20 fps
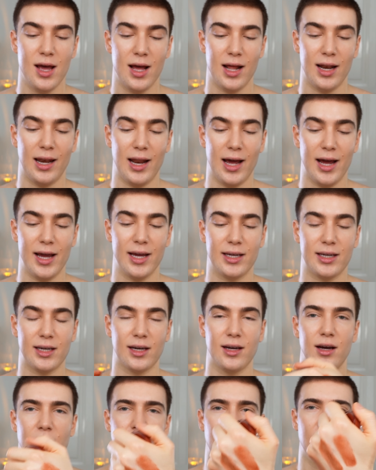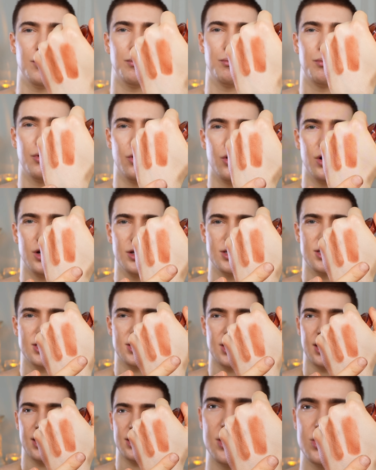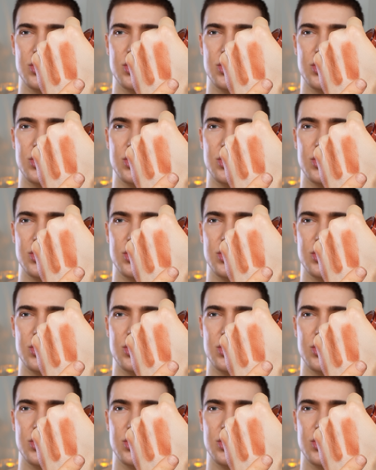like a bronzer.